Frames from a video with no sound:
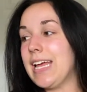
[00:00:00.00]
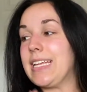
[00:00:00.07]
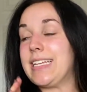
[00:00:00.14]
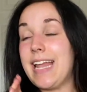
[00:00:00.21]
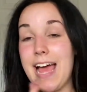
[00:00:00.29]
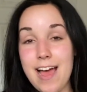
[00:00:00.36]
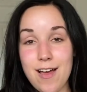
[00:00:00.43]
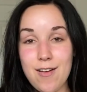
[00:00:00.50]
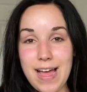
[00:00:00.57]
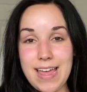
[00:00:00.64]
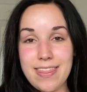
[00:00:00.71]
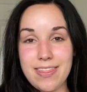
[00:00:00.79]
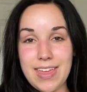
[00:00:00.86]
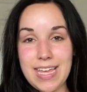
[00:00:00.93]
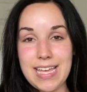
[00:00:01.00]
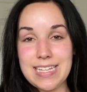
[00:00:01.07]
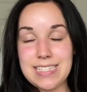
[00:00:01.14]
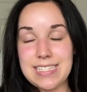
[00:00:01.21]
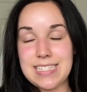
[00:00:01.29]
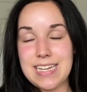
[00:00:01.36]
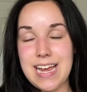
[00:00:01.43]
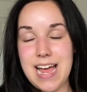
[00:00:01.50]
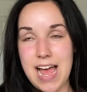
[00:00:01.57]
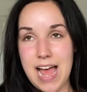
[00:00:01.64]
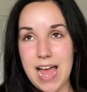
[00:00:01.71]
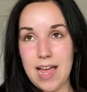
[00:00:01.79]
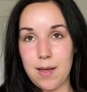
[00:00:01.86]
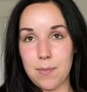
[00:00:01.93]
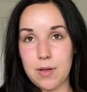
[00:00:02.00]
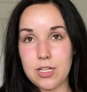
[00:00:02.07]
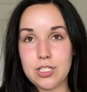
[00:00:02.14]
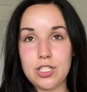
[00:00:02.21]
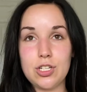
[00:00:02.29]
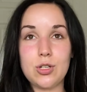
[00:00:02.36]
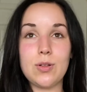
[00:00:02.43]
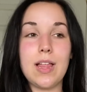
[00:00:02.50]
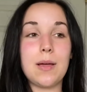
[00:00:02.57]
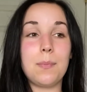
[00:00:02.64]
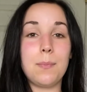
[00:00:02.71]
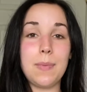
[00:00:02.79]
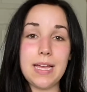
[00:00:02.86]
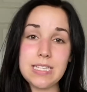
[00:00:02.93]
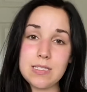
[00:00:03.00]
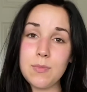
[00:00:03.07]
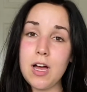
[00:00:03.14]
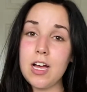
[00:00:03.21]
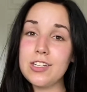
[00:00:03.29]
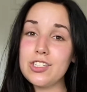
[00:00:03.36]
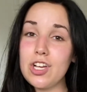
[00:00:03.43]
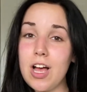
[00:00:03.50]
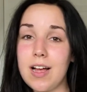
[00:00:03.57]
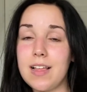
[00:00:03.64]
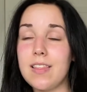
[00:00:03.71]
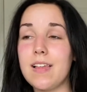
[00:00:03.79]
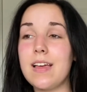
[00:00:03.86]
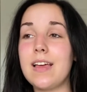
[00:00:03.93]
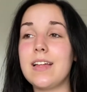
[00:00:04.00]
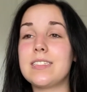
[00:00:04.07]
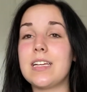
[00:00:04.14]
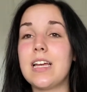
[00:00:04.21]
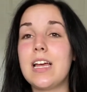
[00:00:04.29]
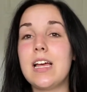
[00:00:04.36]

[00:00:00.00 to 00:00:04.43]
now I think it's time to like make some hot chocolate,